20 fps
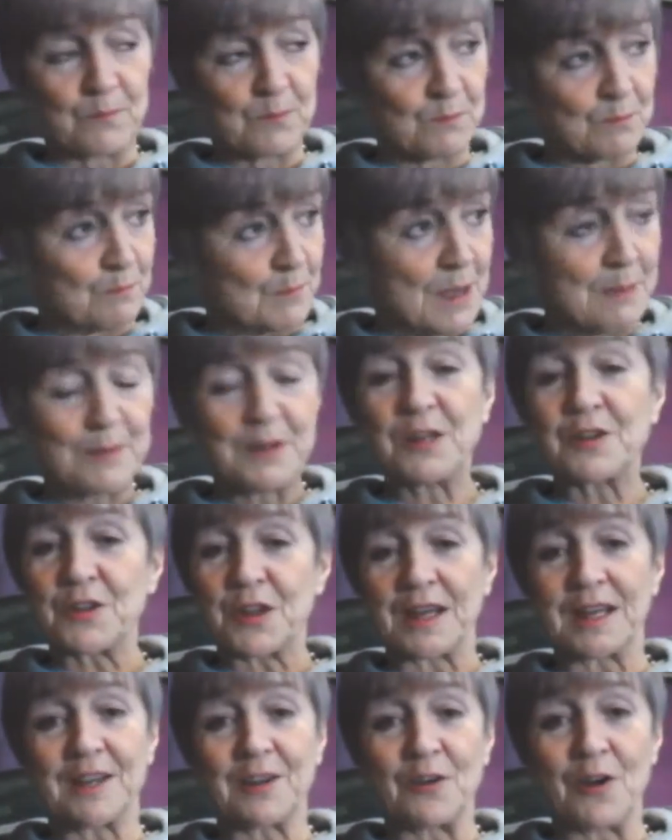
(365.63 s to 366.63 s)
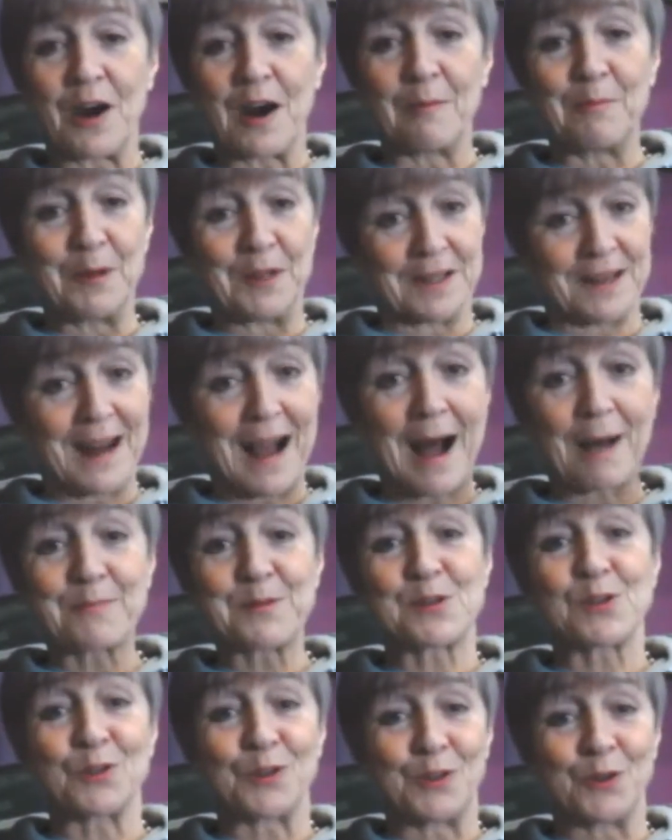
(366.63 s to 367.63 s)
Maybe you think you are, but you're
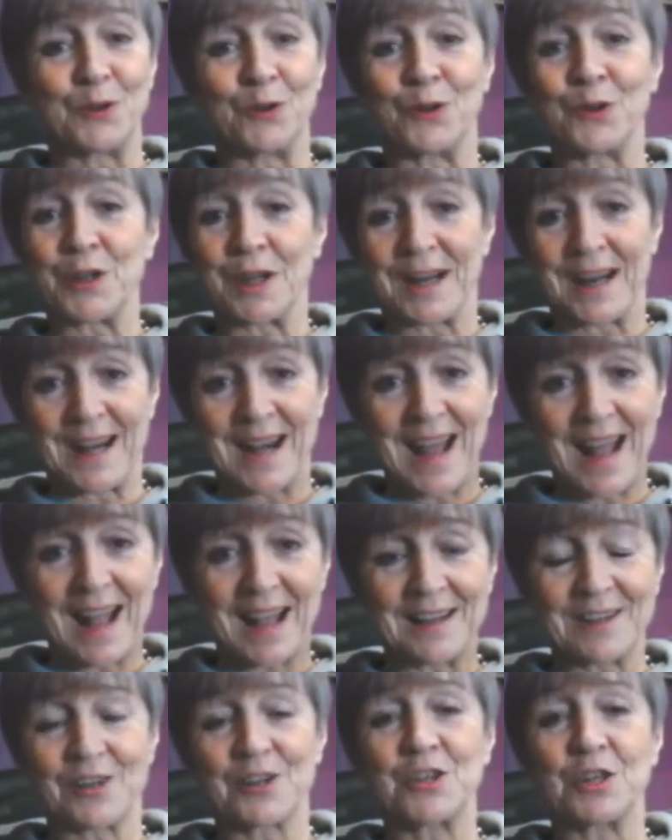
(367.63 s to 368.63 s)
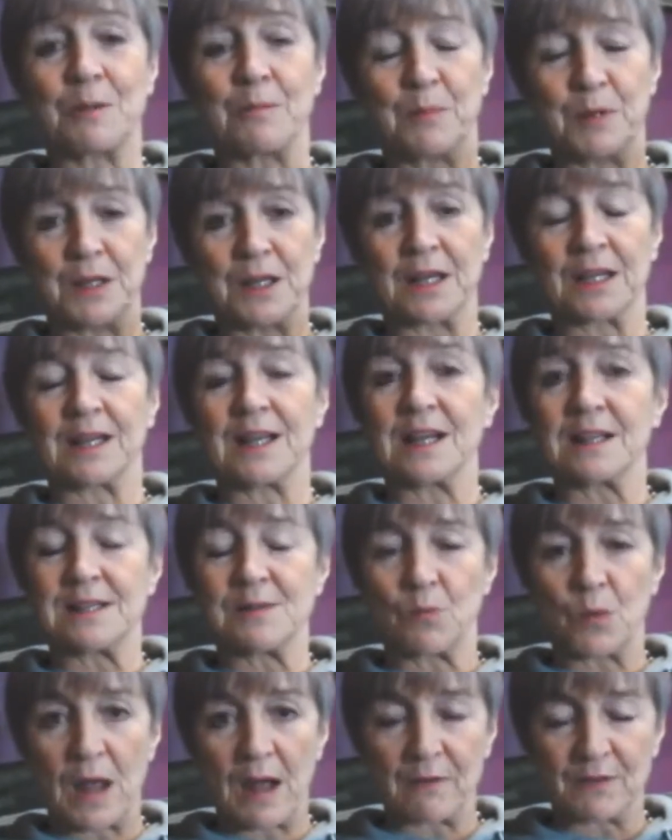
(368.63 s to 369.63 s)
absolutely not. You're an energy being, and
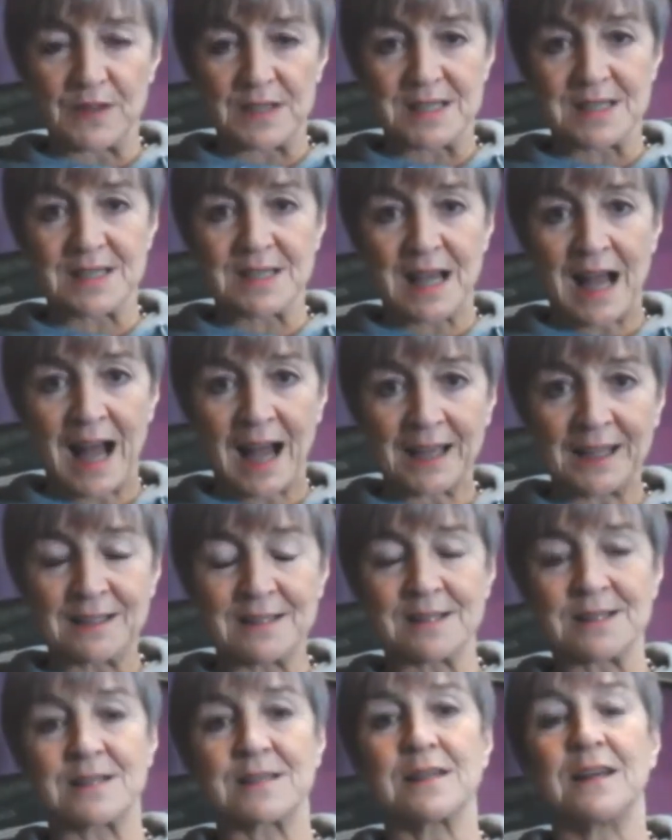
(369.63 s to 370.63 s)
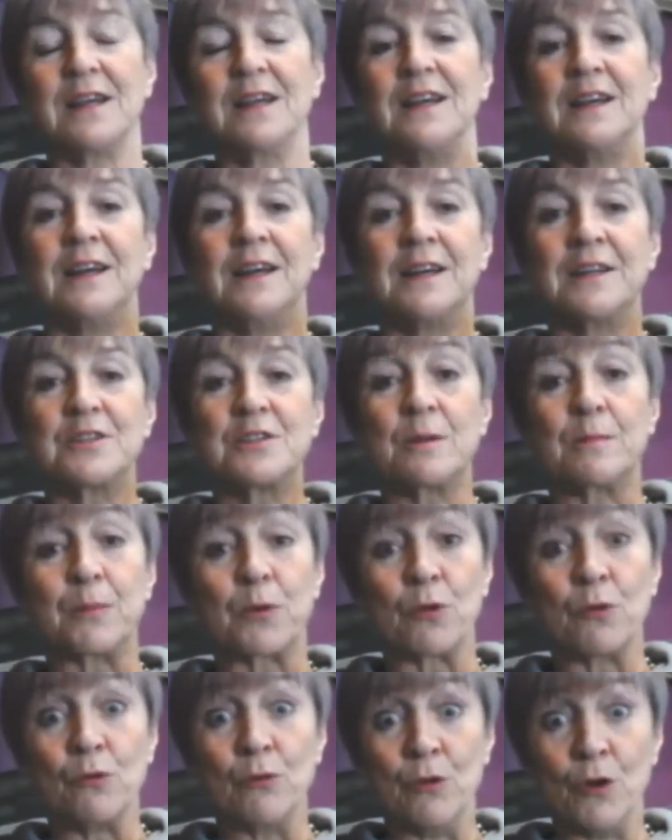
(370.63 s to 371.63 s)
we have the science to
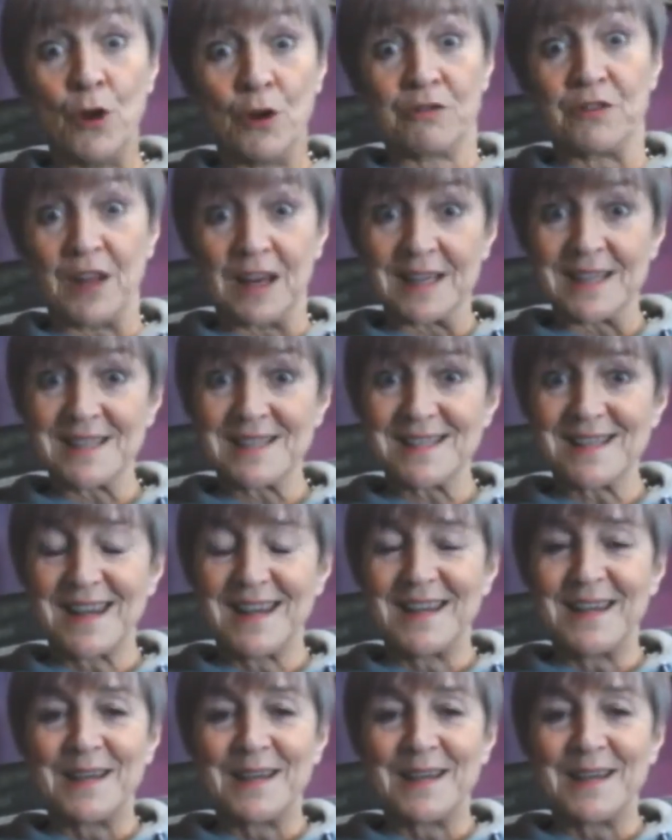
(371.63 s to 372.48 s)
prove this.